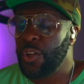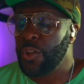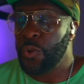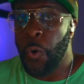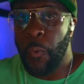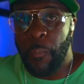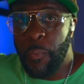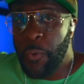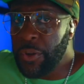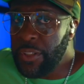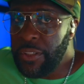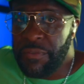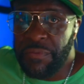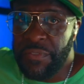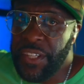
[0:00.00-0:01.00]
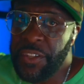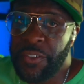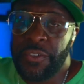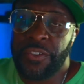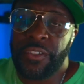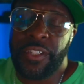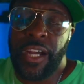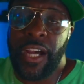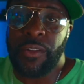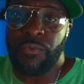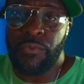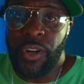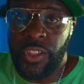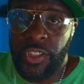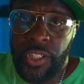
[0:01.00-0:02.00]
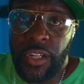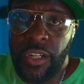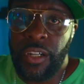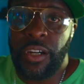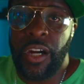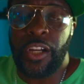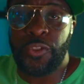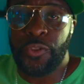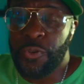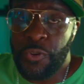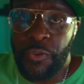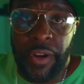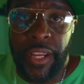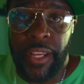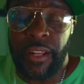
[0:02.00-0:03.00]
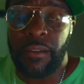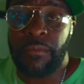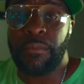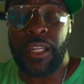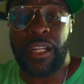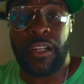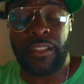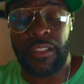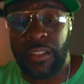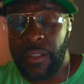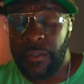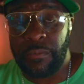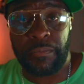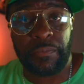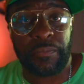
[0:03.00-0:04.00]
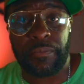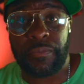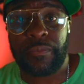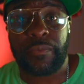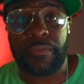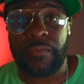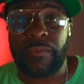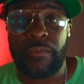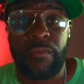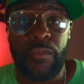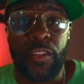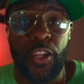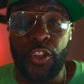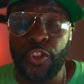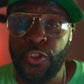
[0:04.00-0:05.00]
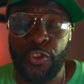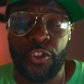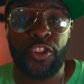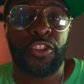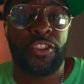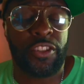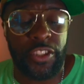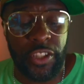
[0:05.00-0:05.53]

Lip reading: don't point the fingers at Russia, at Ukraine, because you could